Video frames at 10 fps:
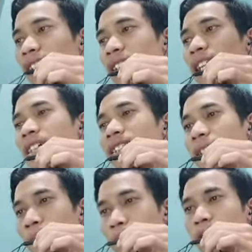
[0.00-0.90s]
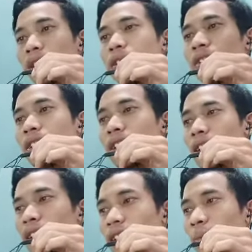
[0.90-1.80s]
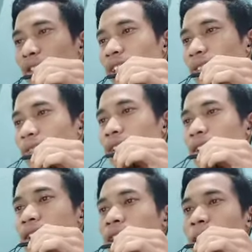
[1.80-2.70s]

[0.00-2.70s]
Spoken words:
dry the sample. Number 7.